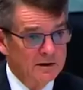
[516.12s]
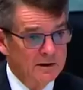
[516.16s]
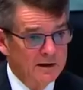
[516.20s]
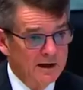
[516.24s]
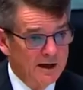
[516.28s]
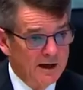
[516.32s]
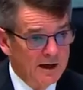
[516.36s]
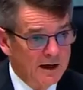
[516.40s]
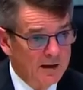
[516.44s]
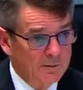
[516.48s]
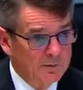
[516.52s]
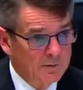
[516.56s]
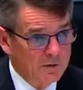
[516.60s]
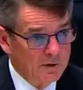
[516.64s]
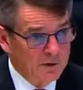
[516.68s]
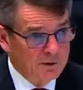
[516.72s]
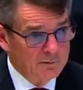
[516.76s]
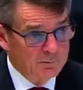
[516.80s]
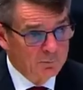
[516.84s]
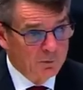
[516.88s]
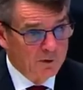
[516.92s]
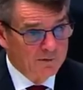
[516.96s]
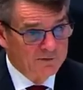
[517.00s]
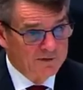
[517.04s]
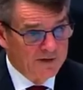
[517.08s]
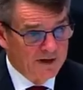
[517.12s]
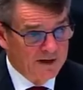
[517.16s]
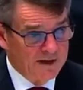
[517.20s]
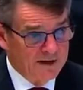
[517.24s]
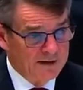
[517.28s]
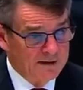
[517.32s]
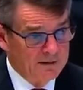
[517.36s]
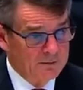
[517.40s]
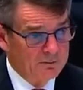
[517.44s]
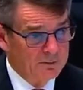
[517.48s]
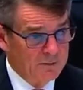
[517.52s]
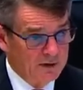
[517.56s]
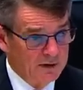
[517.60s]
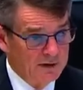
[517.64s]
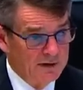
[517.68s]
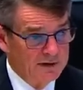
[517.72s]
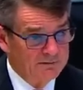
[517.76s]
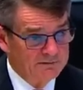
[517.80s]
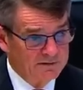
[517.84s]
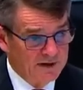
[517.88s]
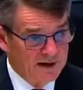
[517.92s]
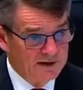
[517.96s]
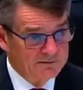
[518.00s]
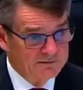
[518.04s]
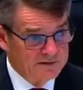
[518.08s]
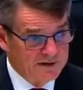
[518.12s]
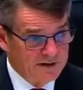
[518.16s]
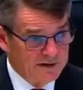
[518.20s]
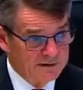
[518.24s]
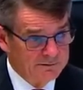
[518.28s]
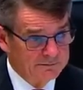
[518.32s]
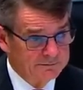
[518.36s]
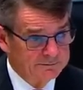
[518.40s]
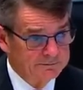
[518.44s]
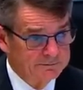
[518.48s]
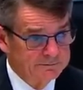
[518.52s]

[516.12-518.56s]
of what they believe they've done.